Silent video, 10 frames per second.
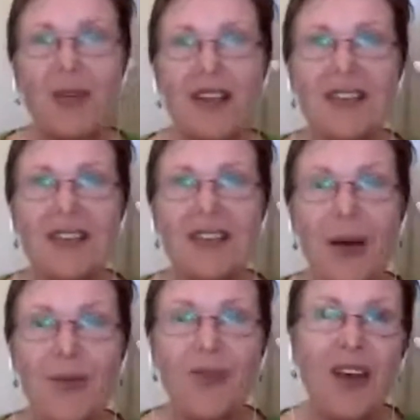because
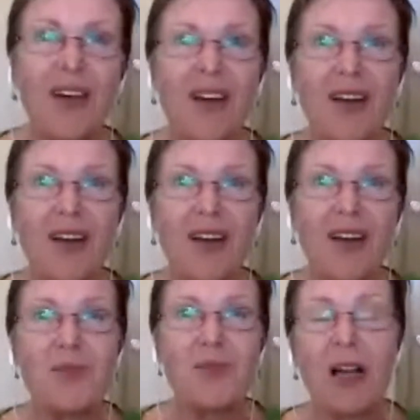
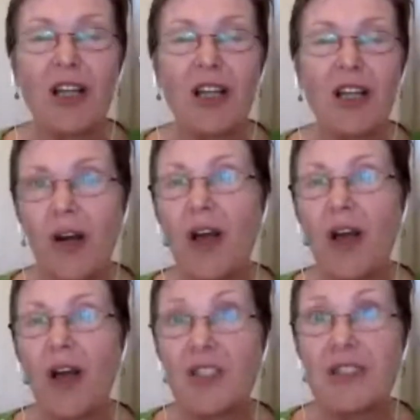I'm similar to you,
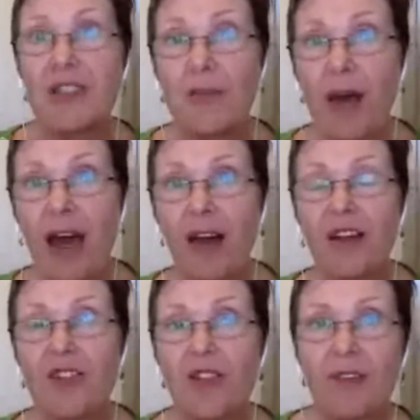only I wasn't as
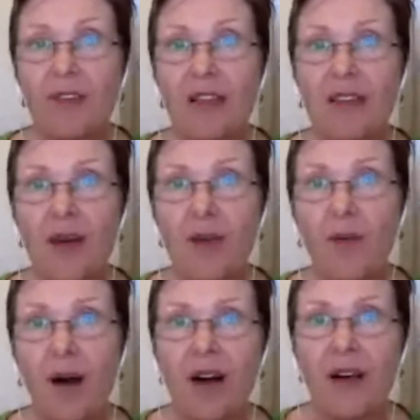bad. I do think that
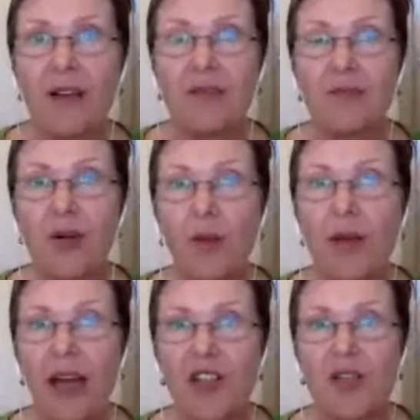my probably
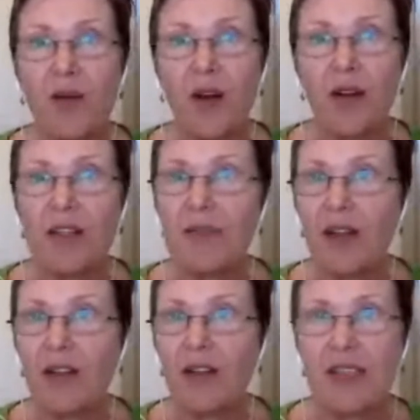Hashimoto's
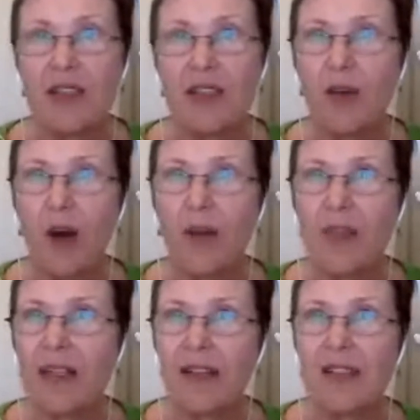manifested when I
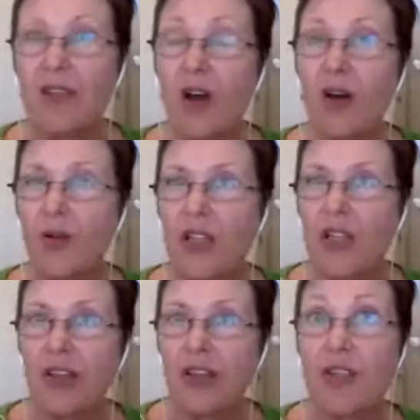was at least 9 or
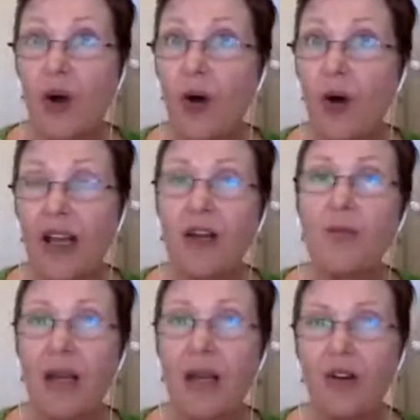10 years old, and
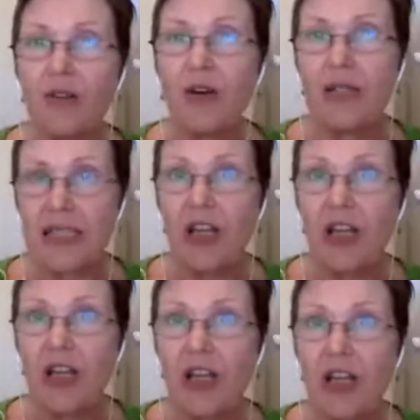had been on a very
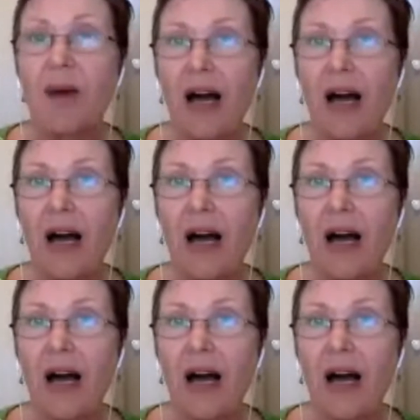slow simmer